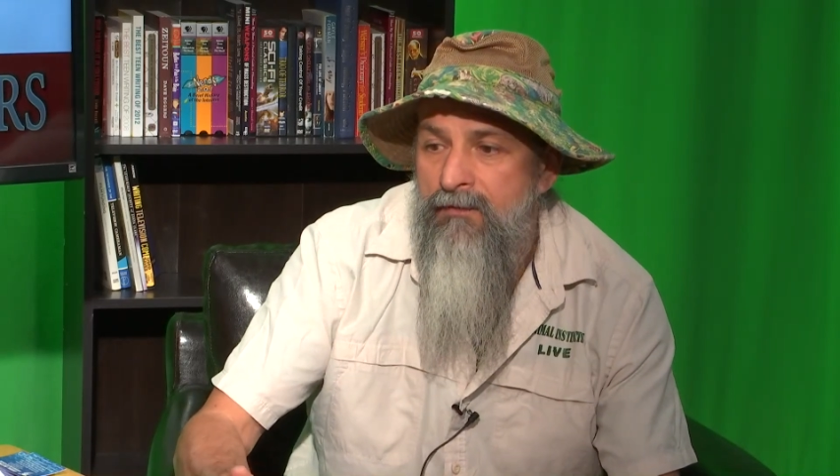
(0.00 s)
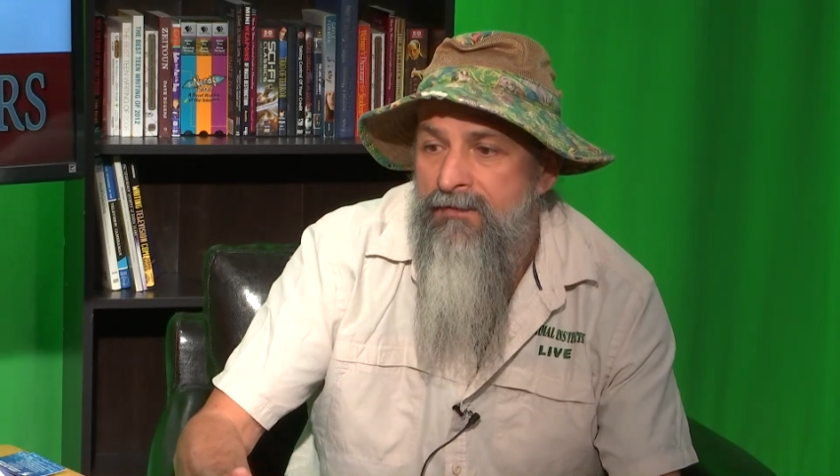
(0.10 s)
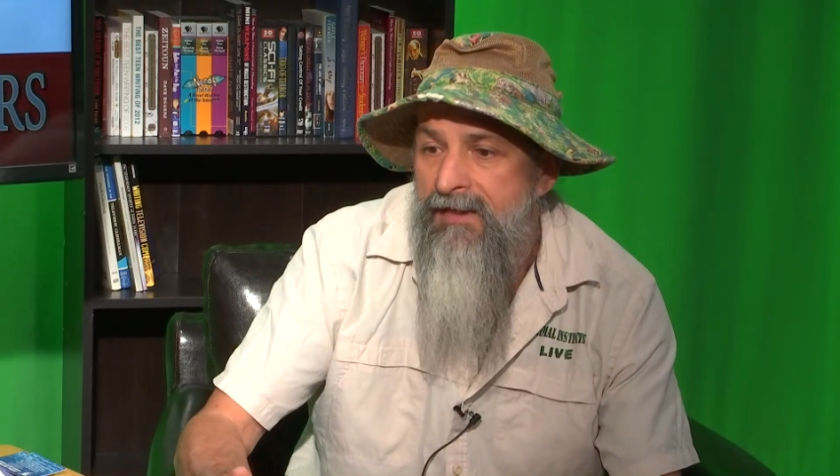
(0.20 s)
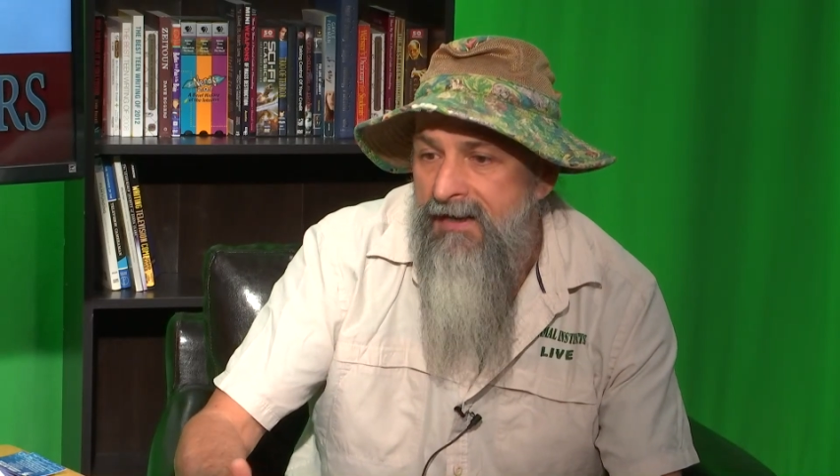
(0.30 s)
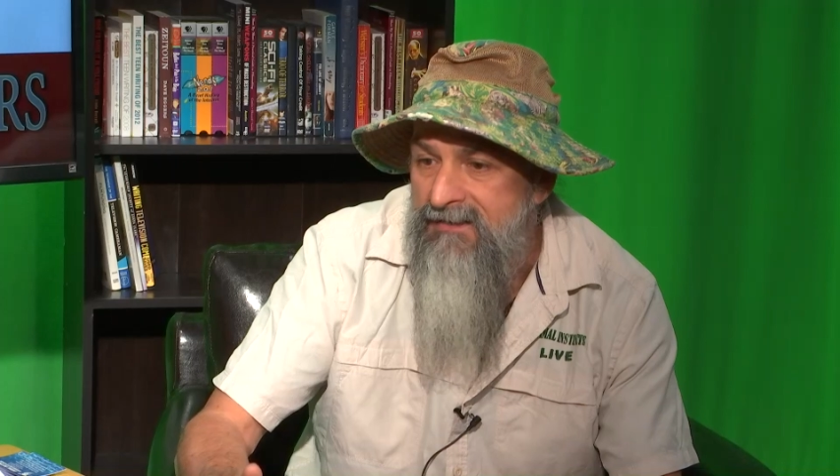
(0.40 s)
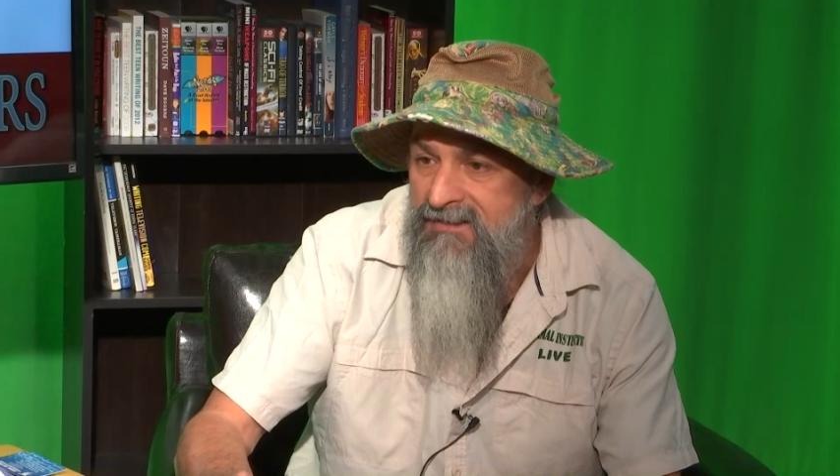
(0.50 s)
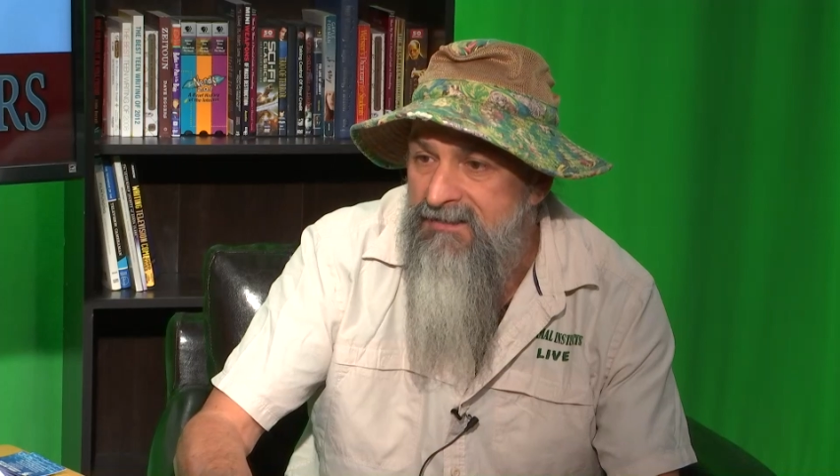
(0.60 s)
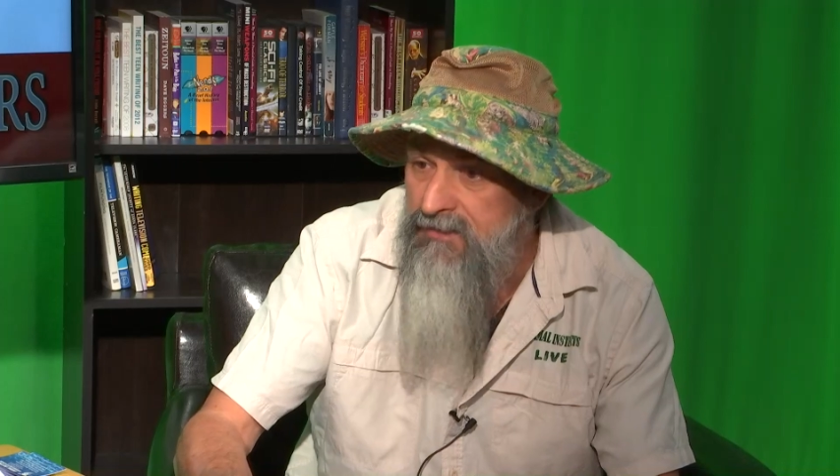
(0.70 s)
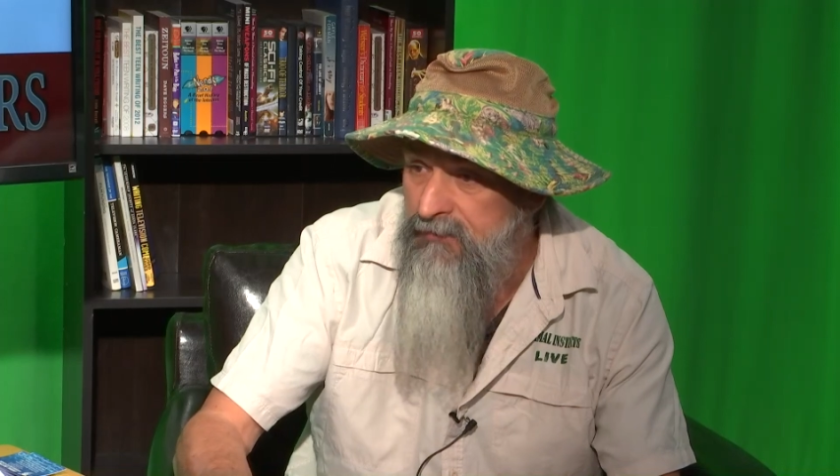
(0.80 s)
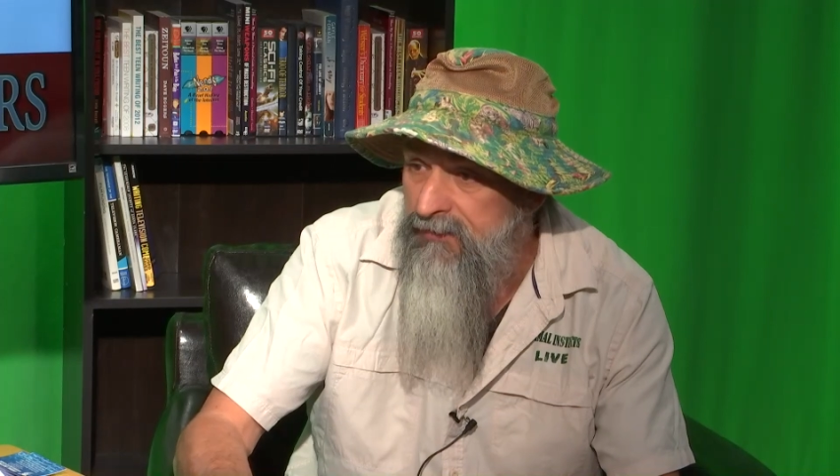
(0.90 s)
that I
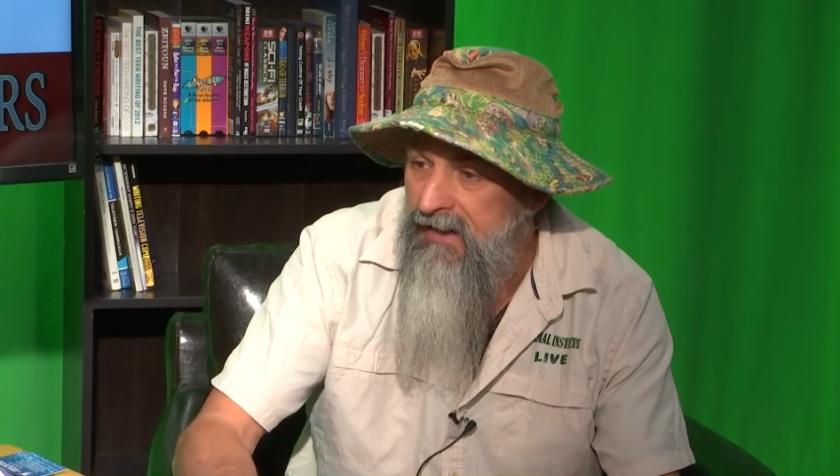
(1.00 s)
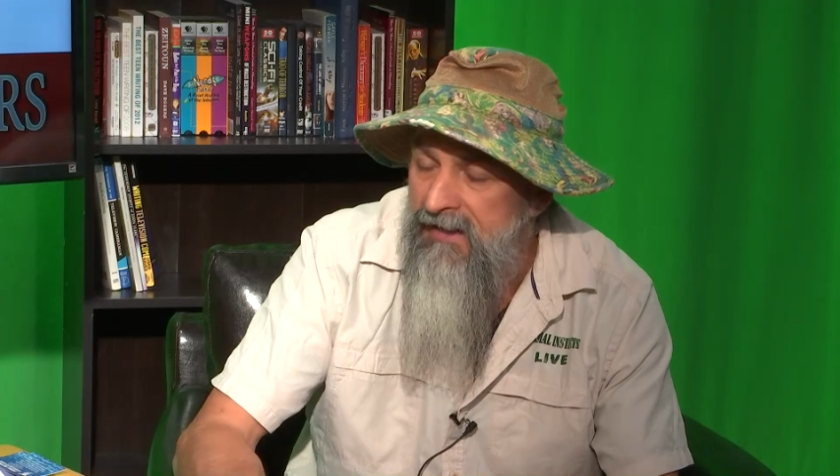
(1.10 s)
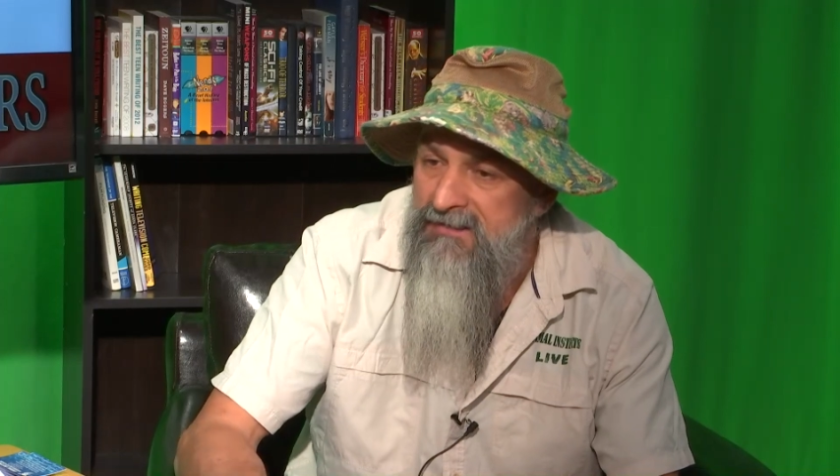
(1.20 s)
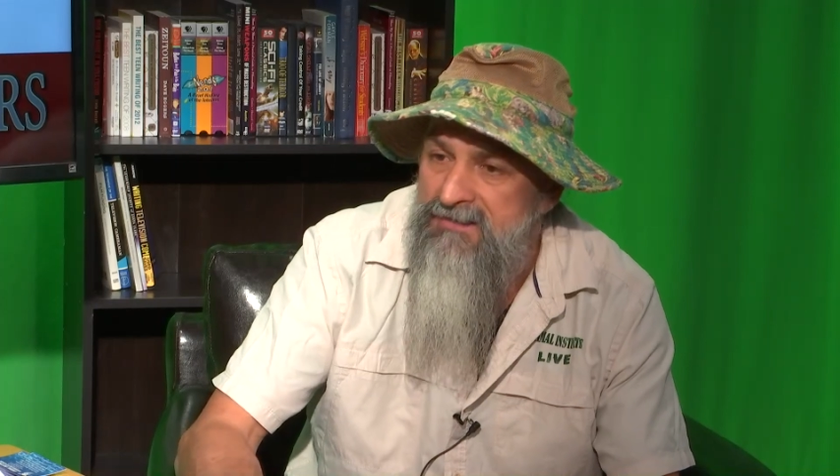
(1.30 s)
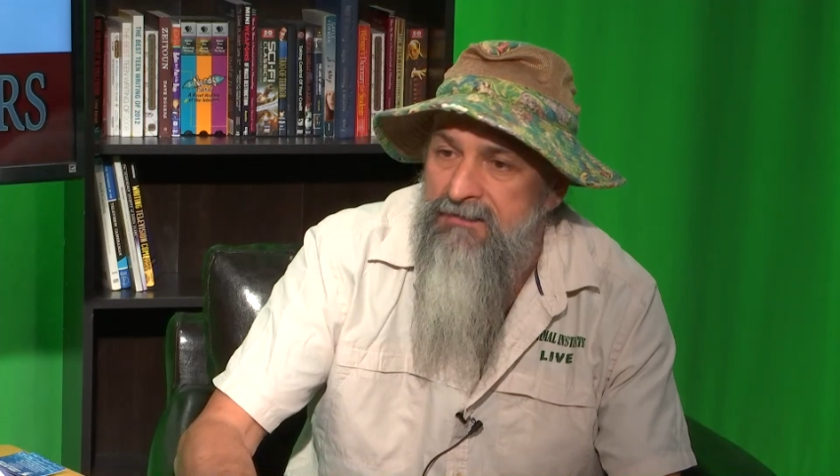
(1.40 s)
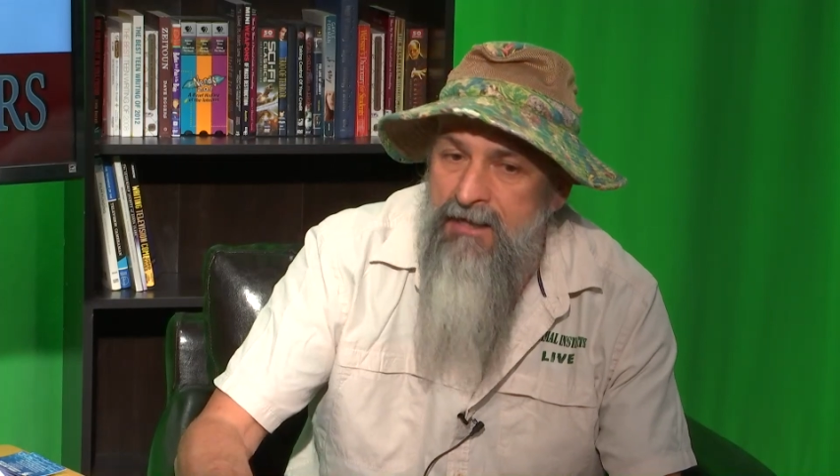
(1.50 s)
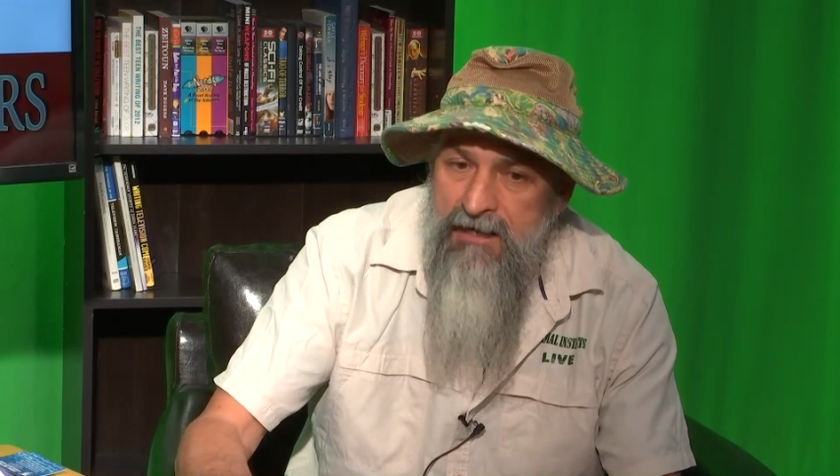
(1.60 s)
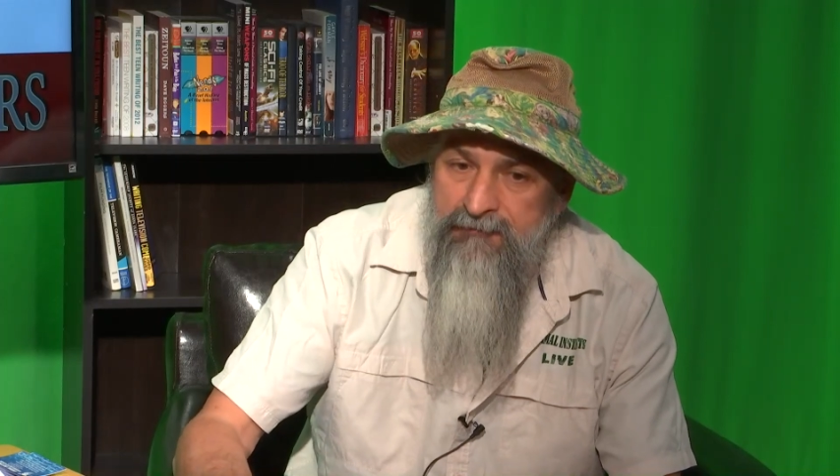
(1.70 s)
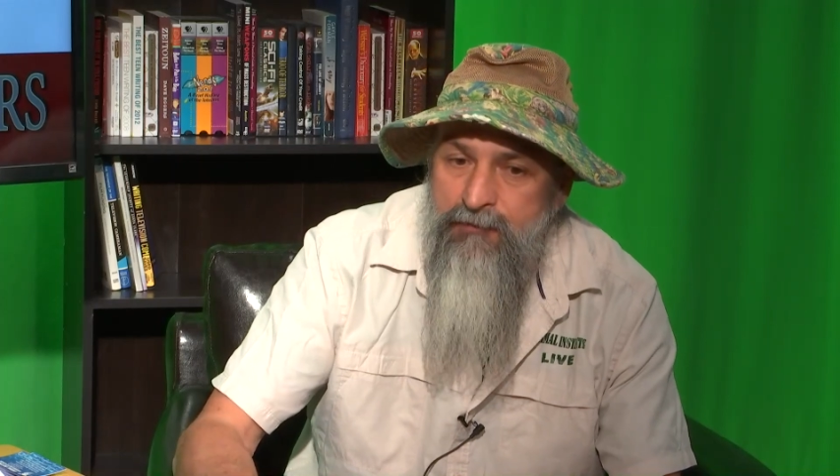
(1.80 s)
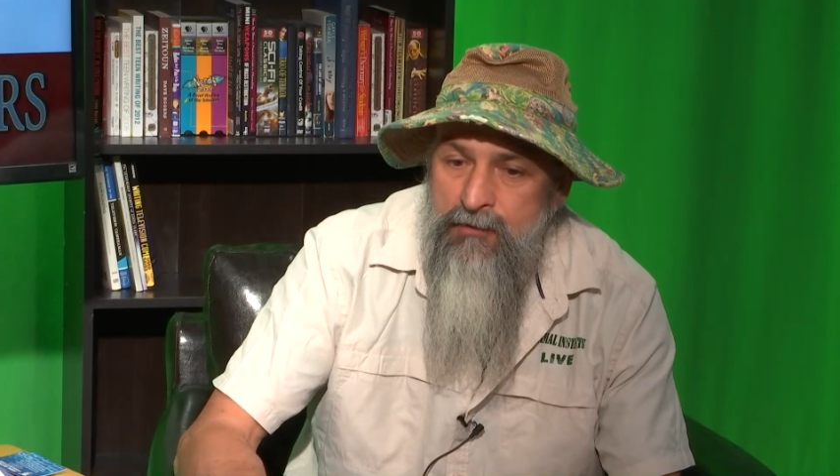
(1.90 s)
see with that is a lot
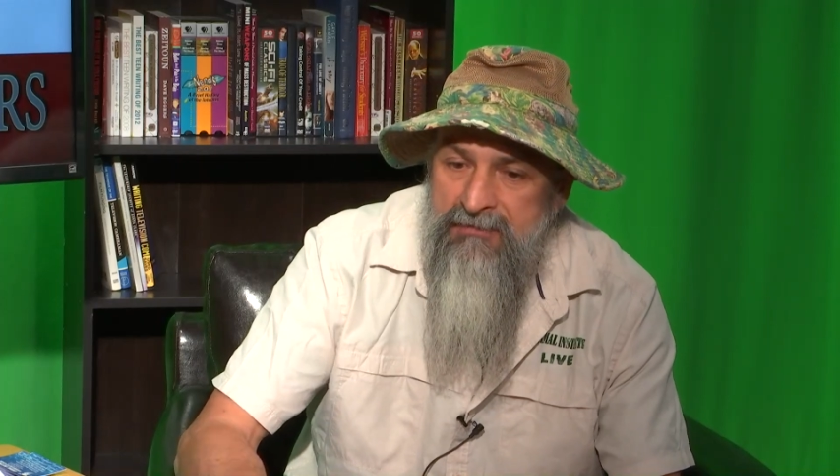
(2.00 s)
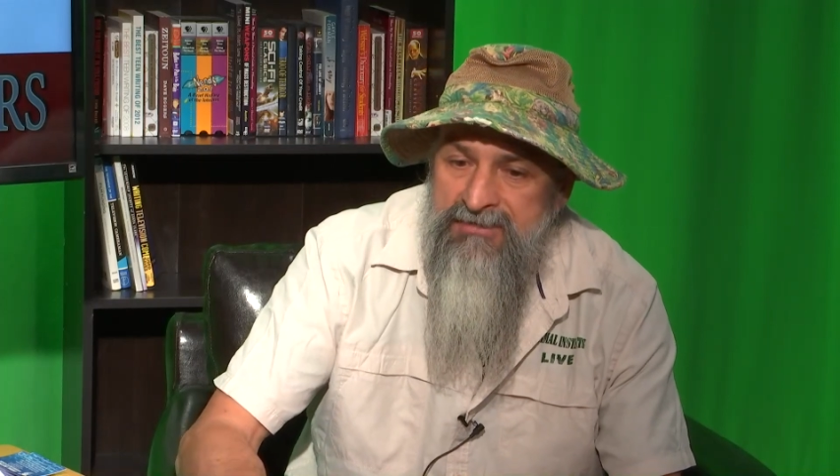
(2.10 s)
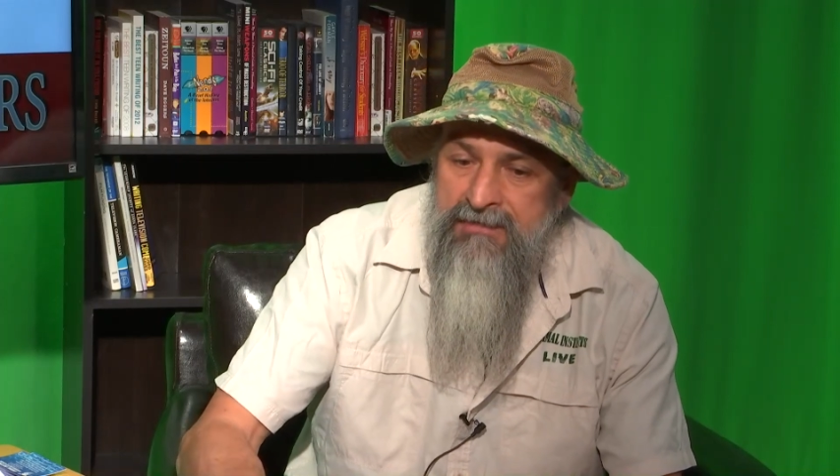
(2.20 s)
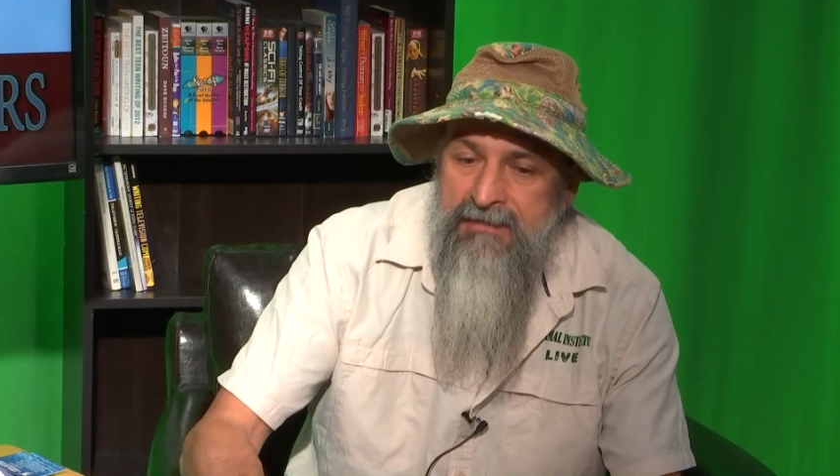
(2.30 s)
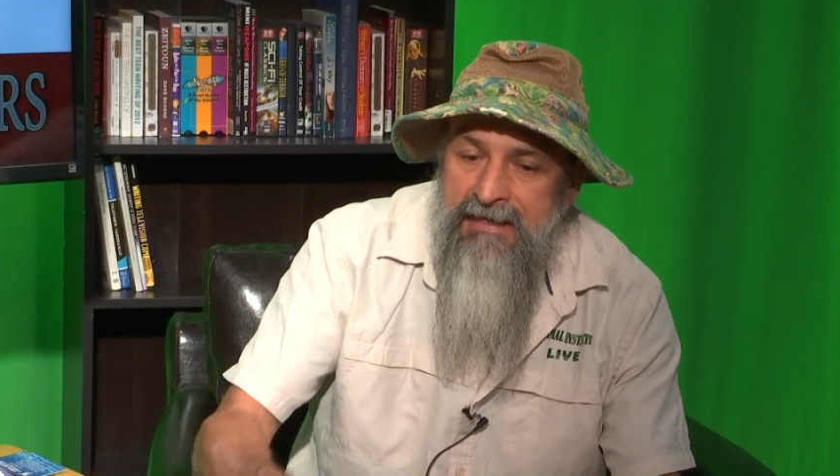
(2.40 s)
of folks,